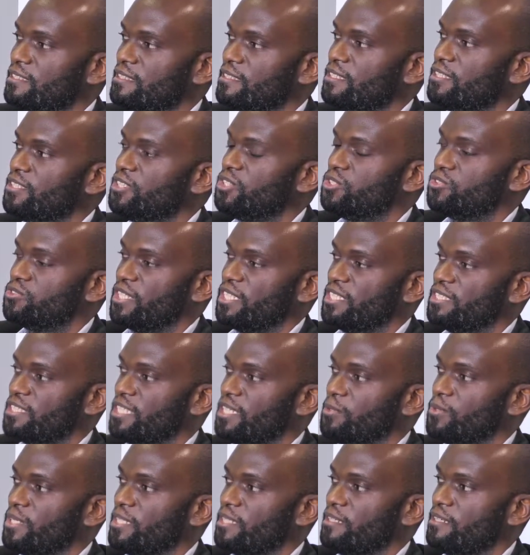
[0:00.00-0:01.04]
straight
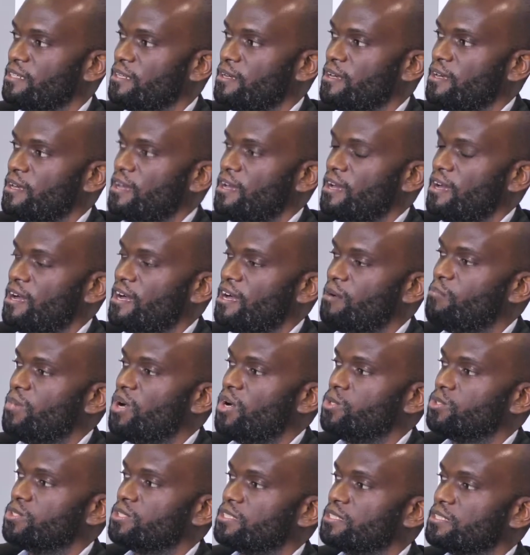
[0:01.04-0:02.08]
away. How
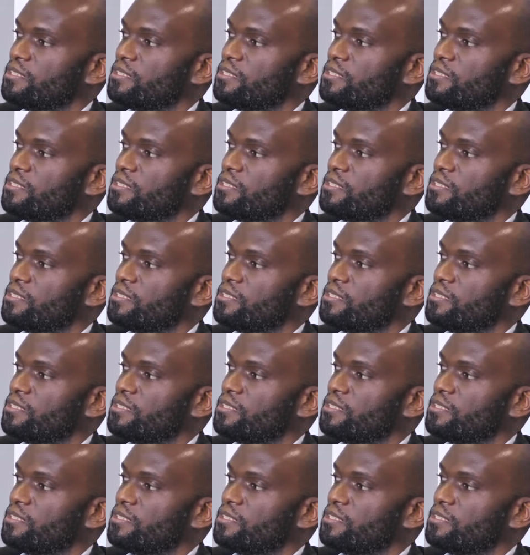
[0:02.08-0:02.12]
about